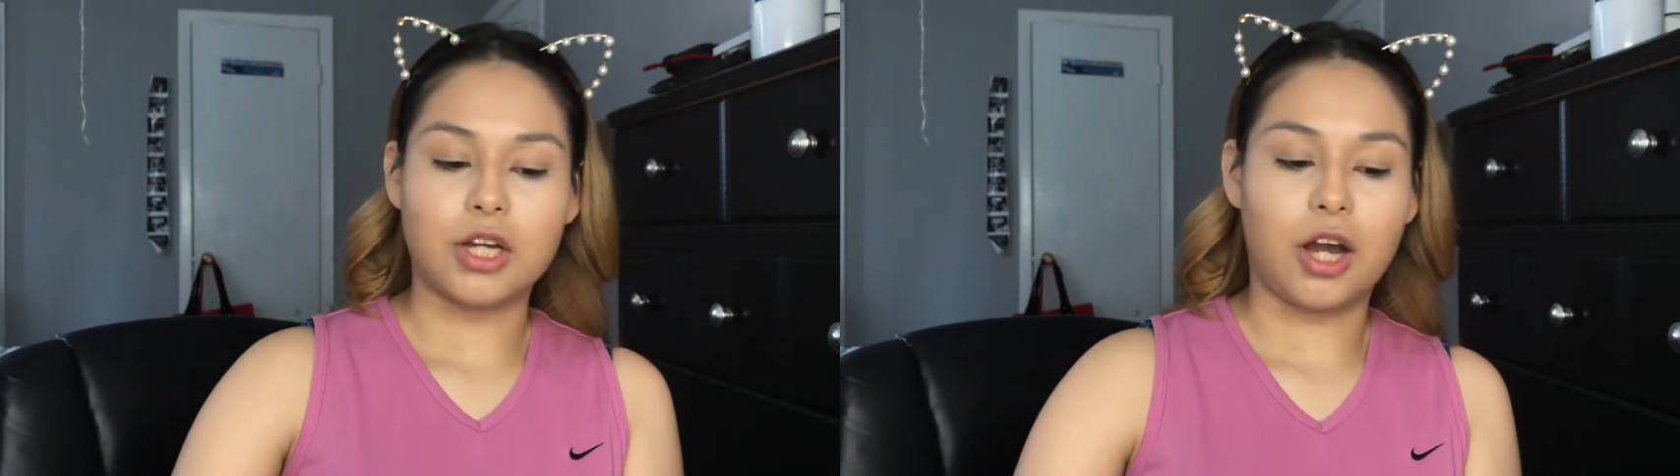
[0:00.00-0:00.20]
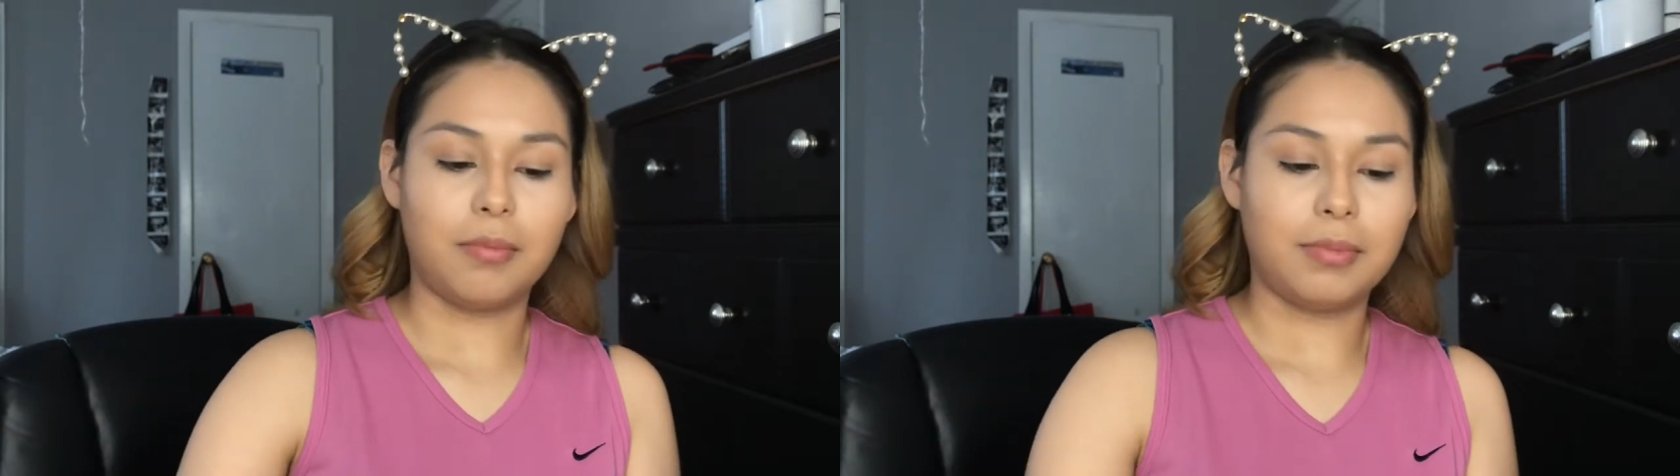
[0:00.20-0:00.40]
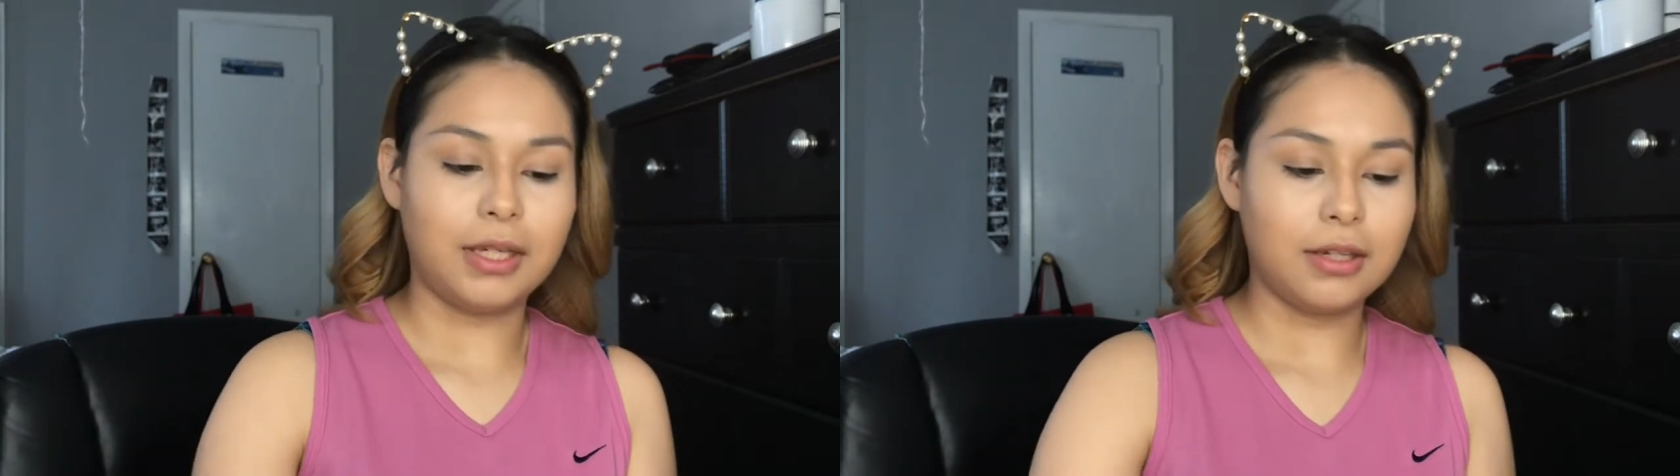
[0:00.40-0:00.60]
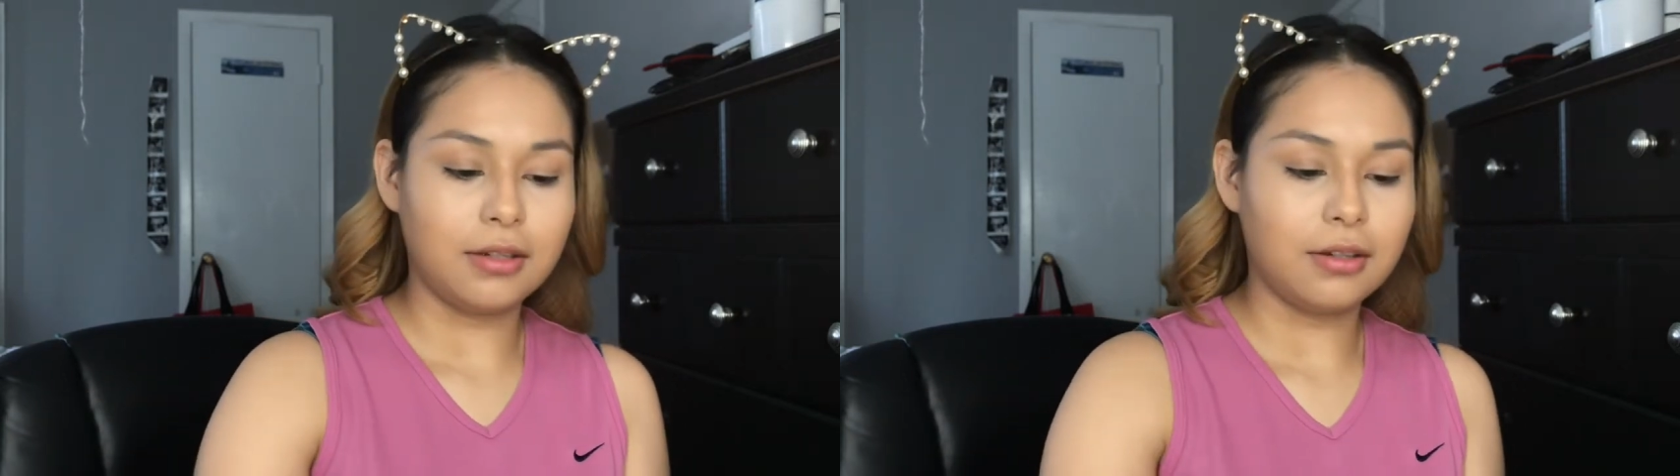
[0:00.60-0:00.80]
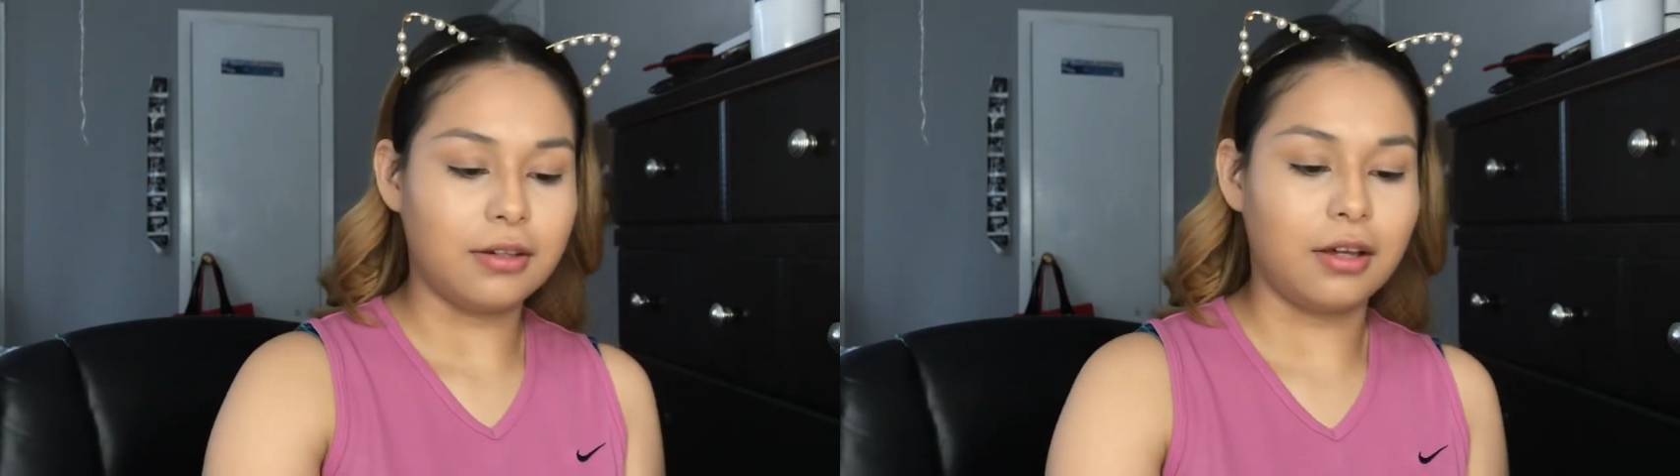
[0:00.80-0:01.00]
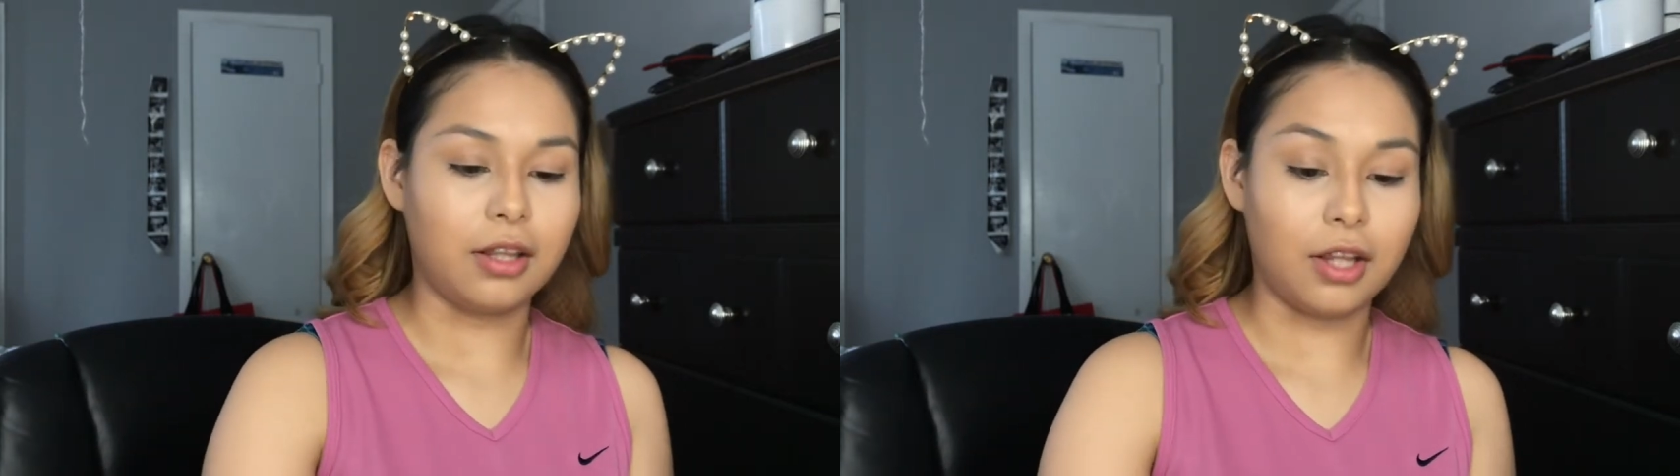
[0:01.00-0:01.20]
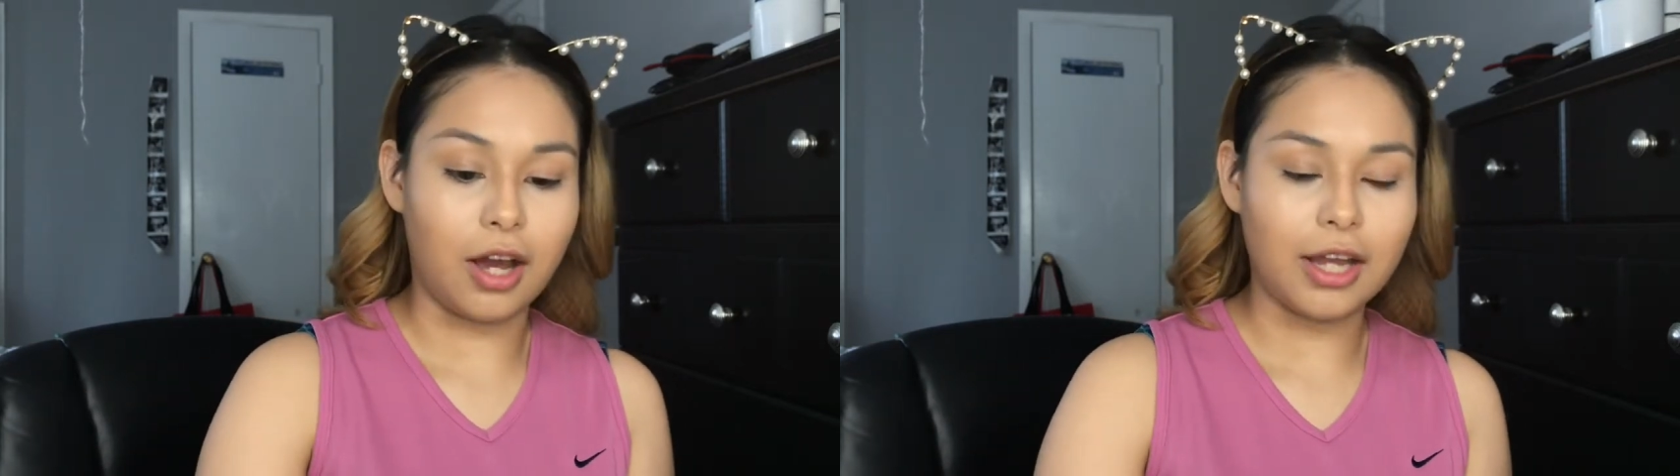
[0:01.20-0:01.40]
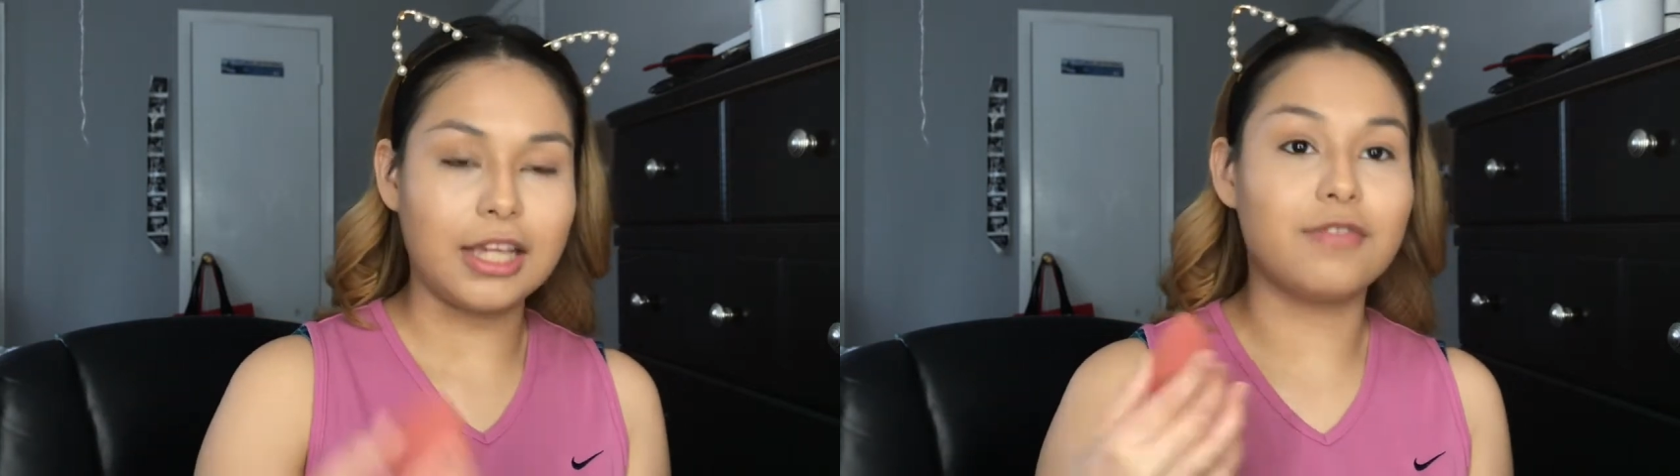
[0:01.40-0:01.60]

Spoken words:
taught me a lot,